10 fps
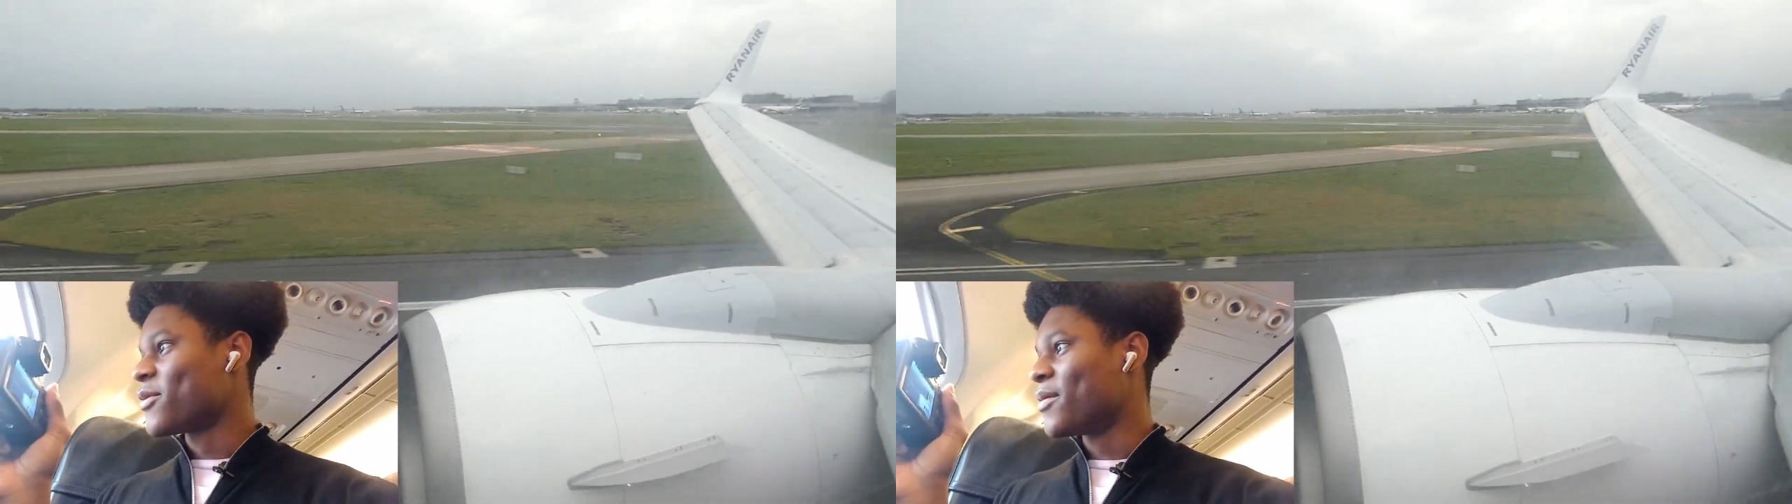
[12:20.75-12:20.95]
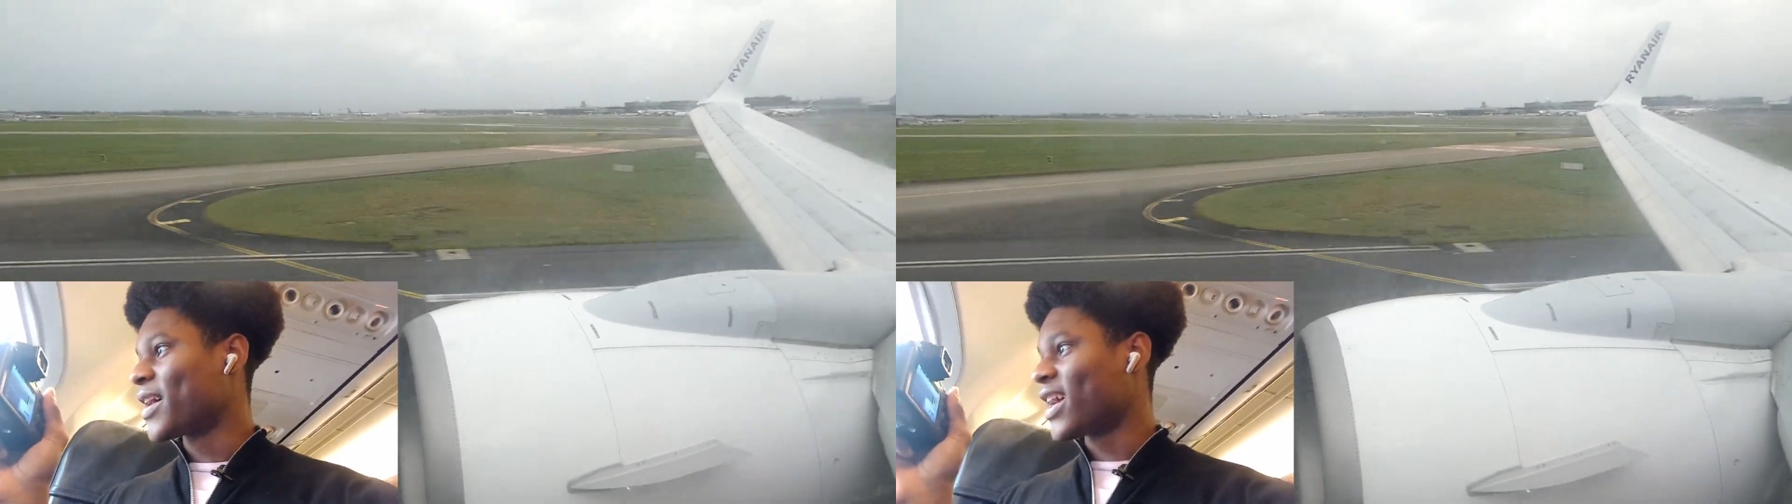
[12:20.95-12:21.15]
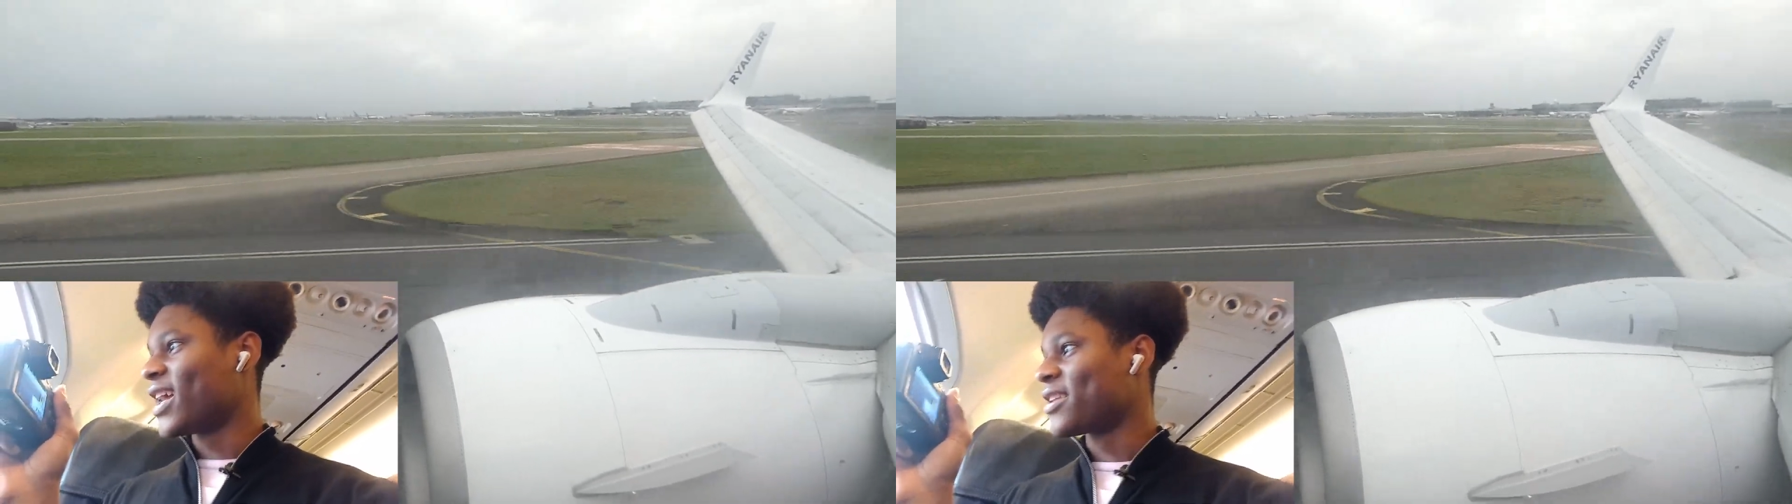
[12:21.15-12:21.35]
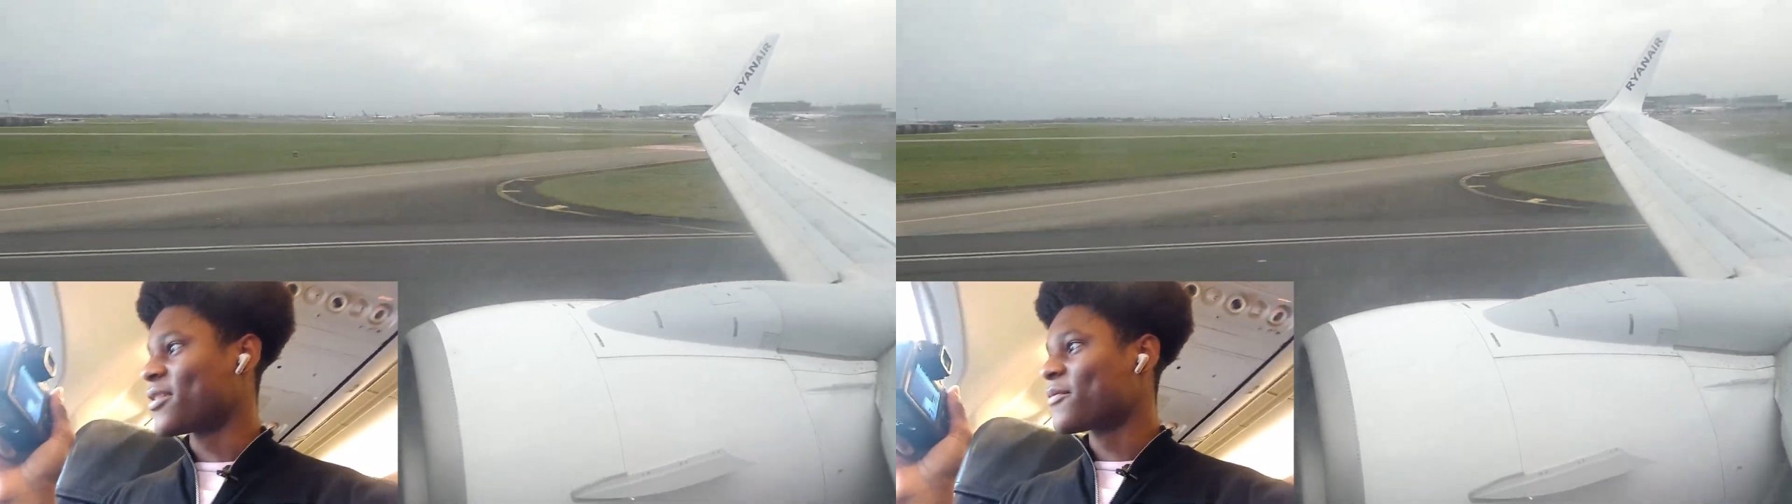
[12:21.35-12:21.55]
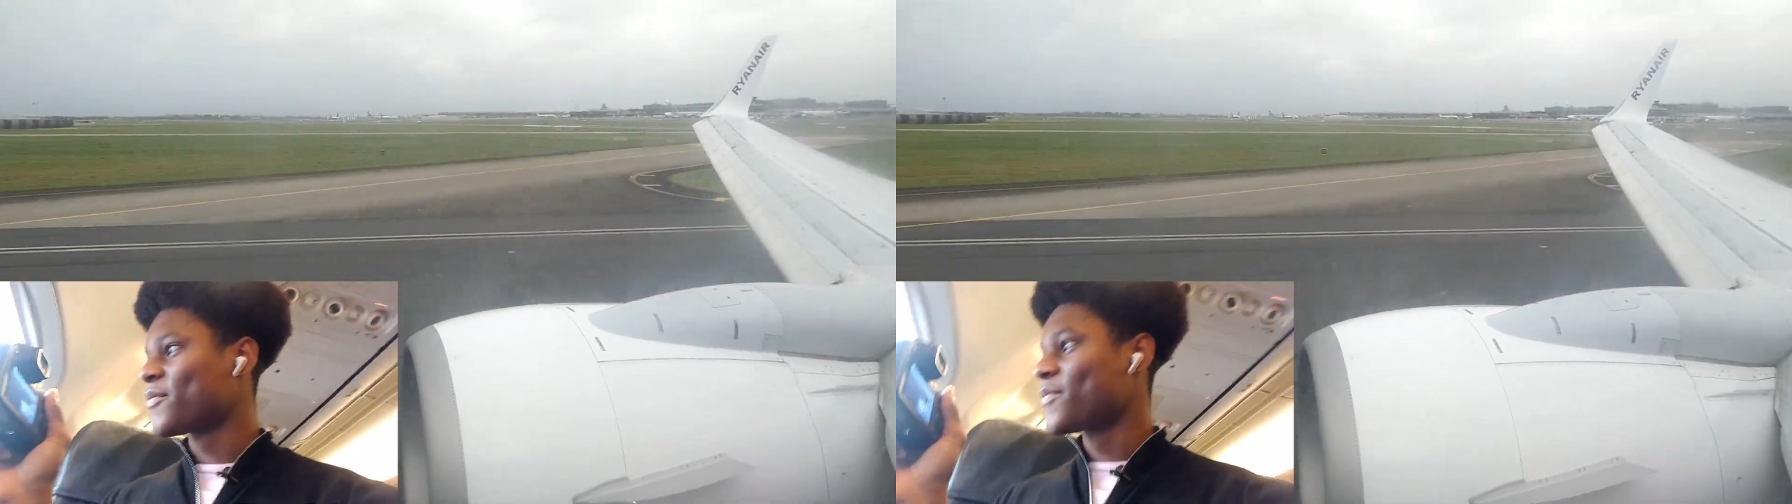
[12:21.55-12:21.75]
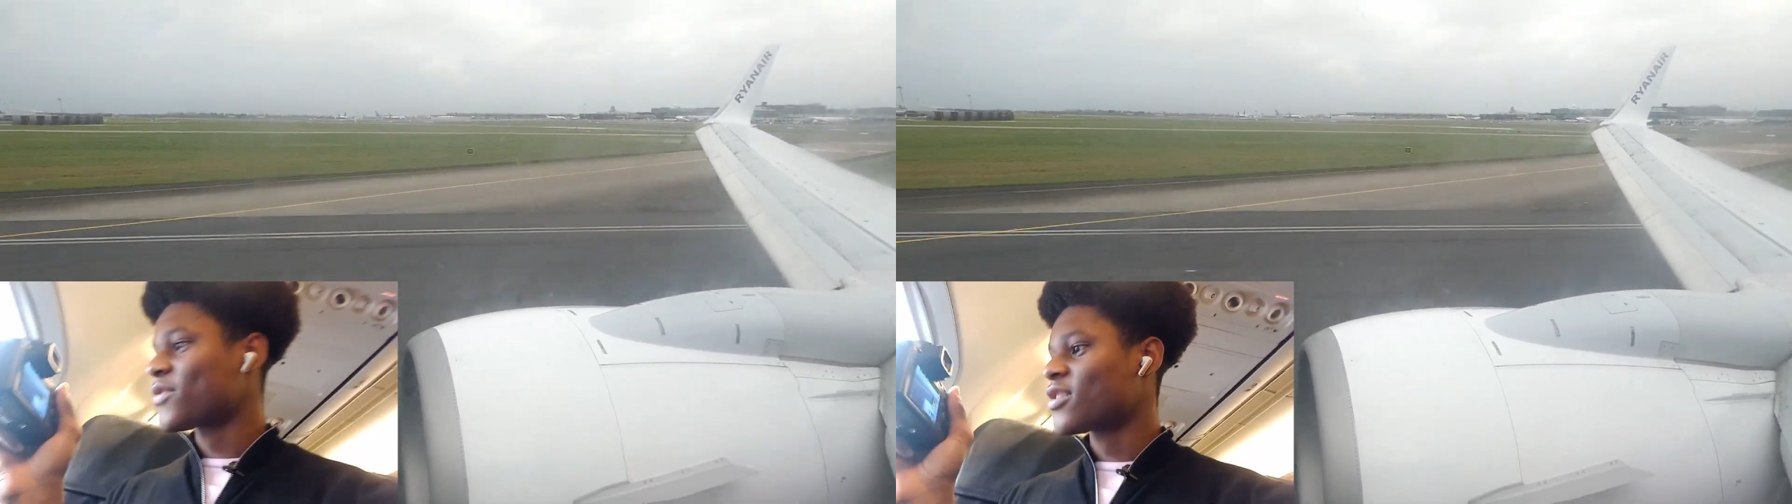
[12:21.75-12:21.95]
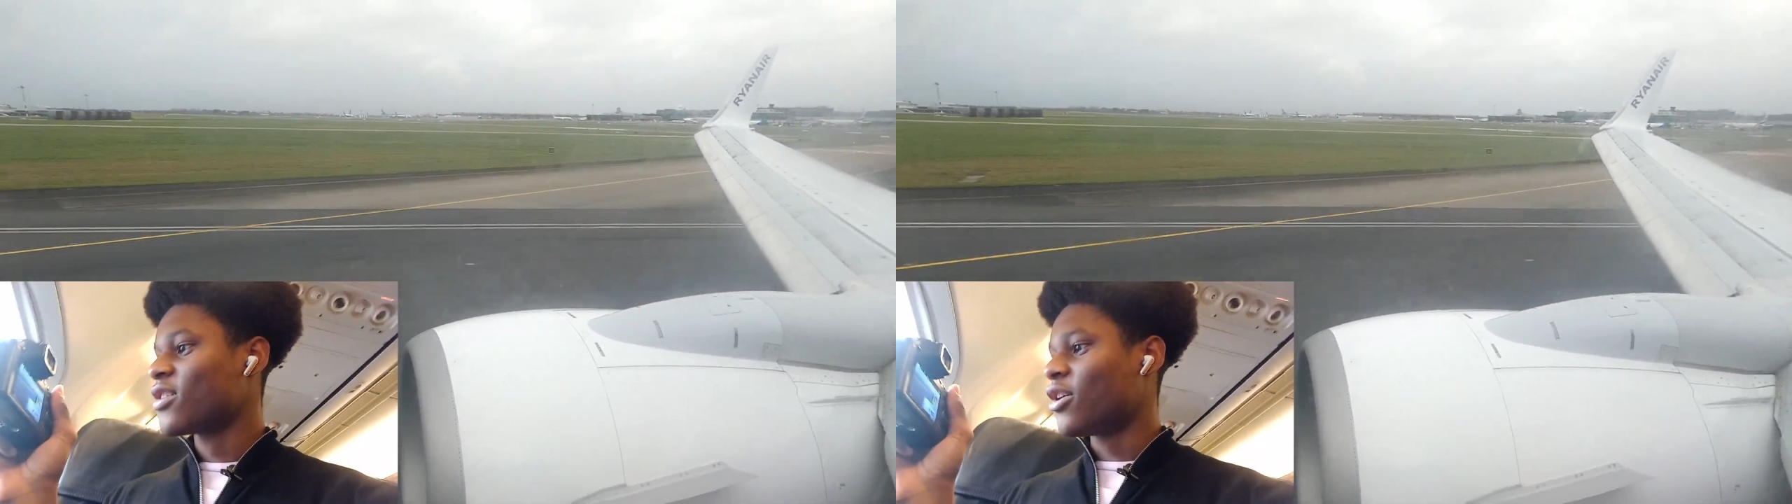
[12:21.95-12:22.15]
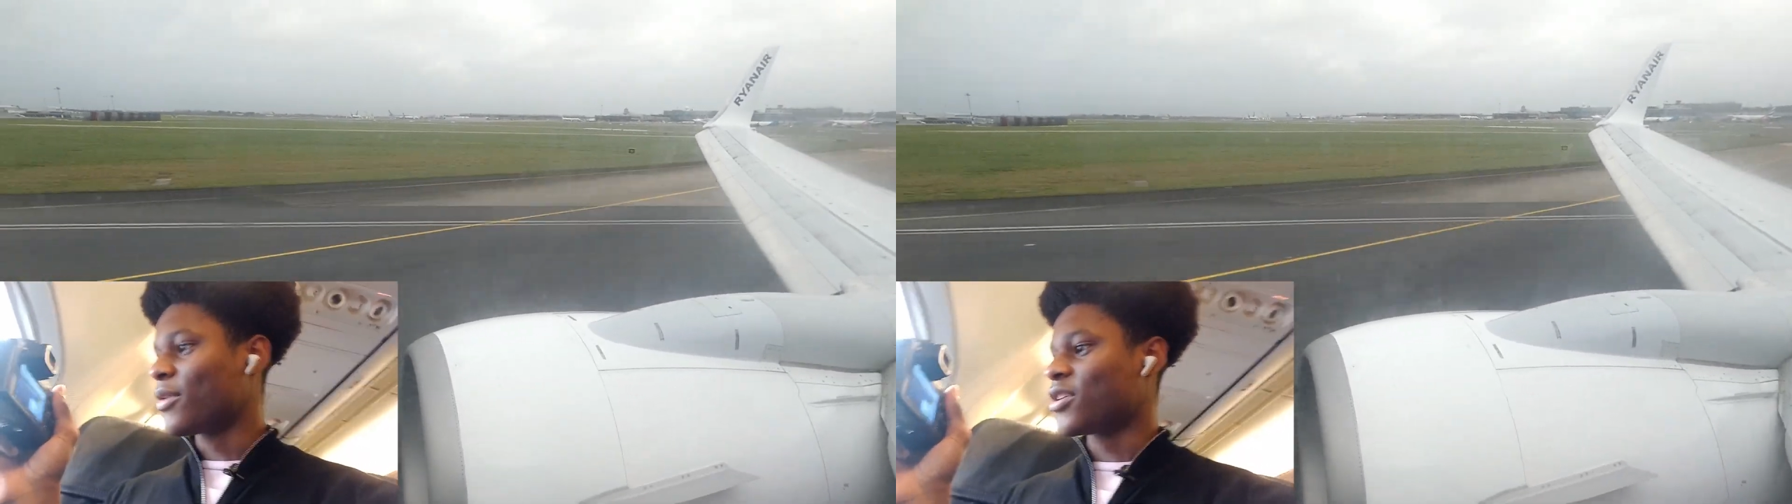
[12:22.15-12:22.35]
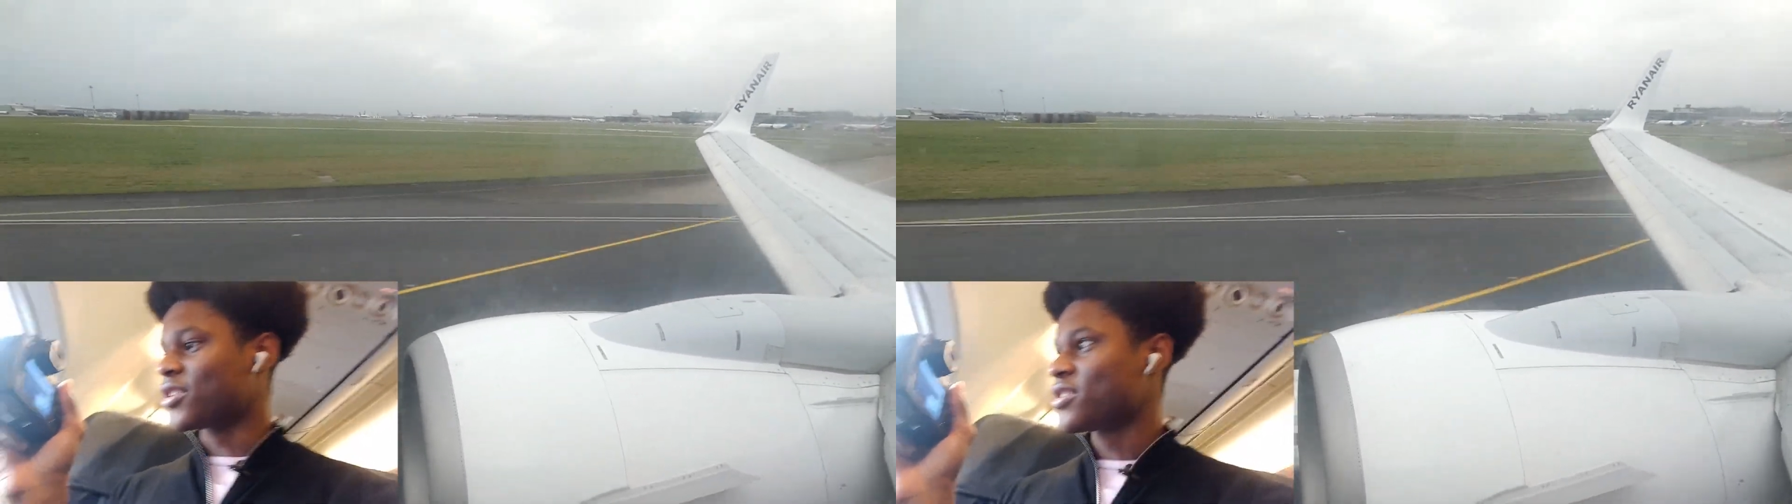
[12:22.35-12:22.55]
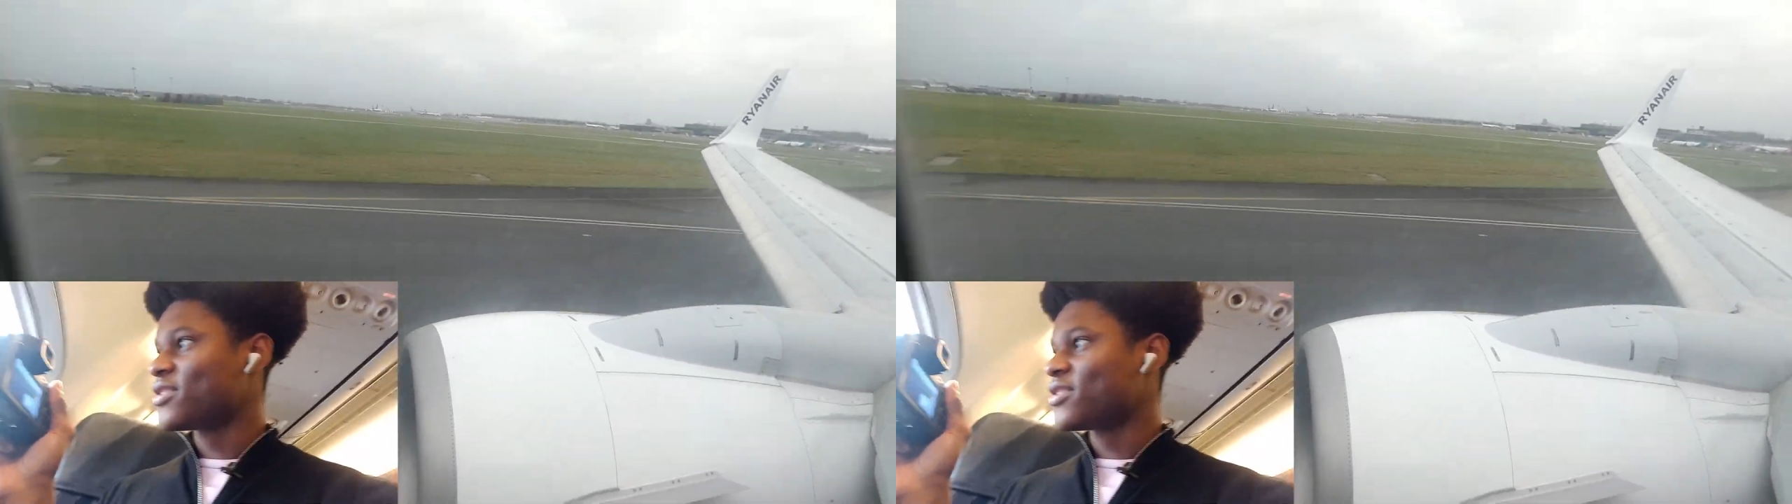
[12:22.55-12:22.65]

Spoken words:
We might get a landing. Oh my gosh.